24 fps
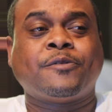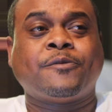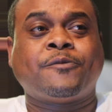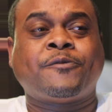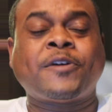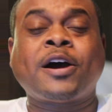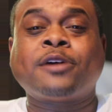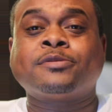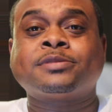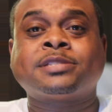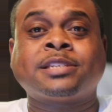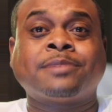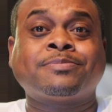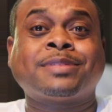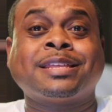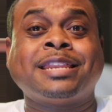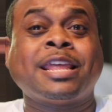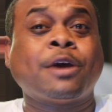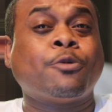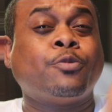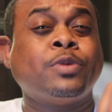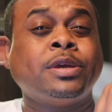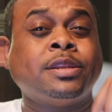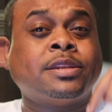found something
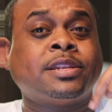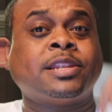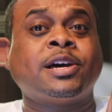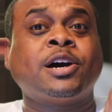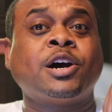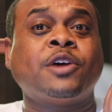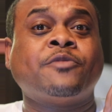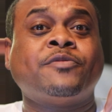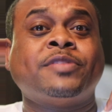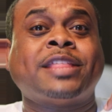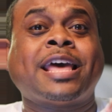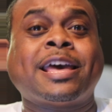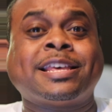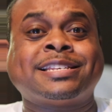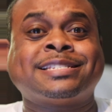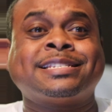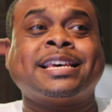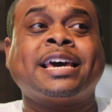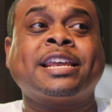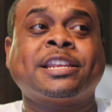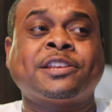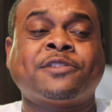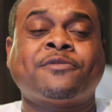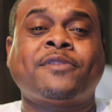that we loved that
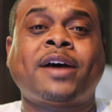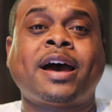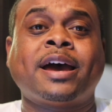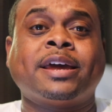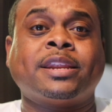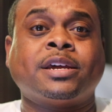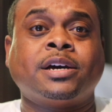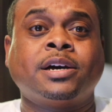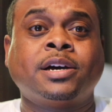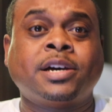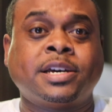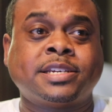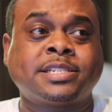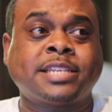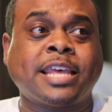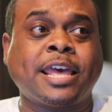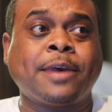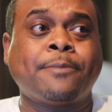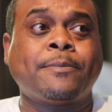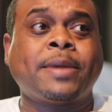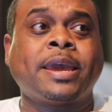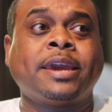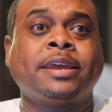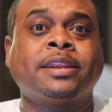satisfied us
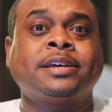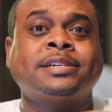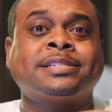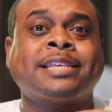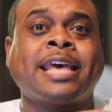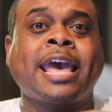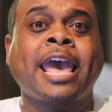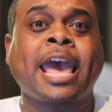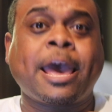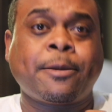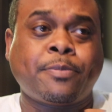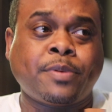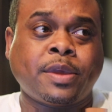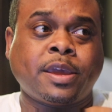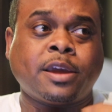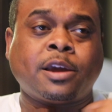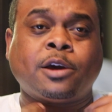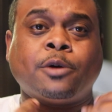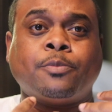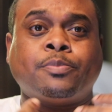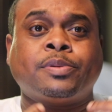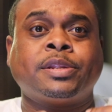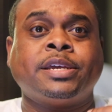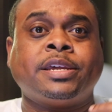and made us happy and
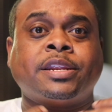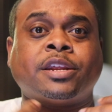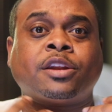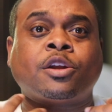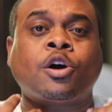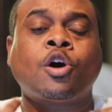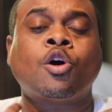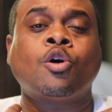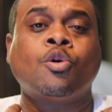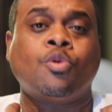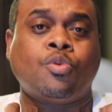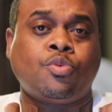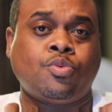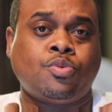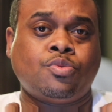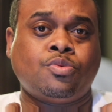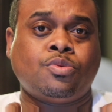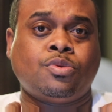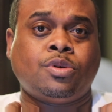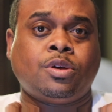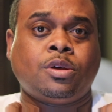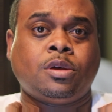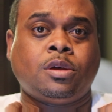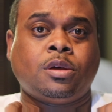complete and whole.
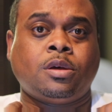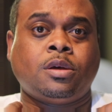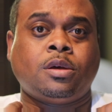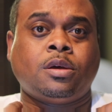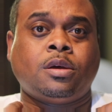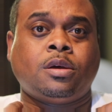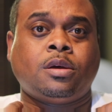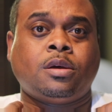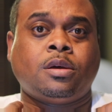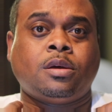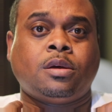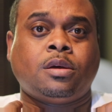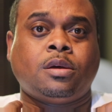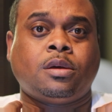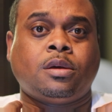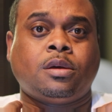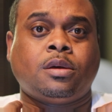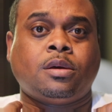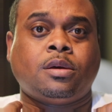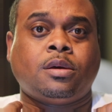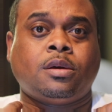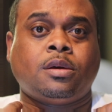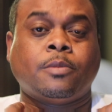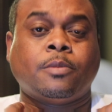
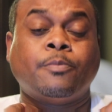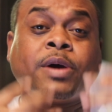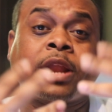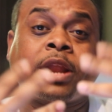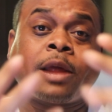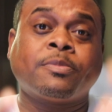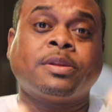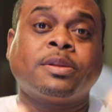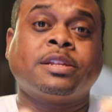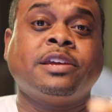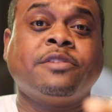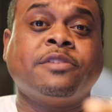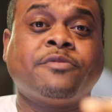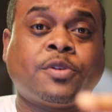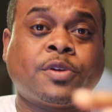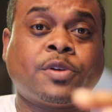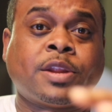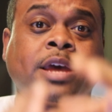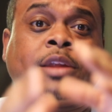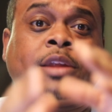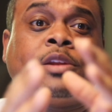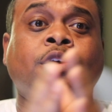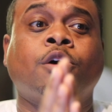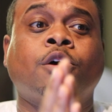But I'm gonna leave on
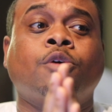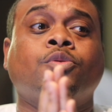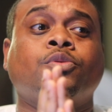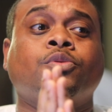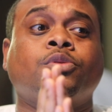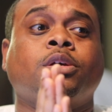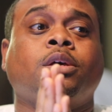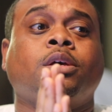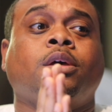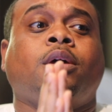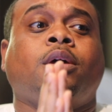that note.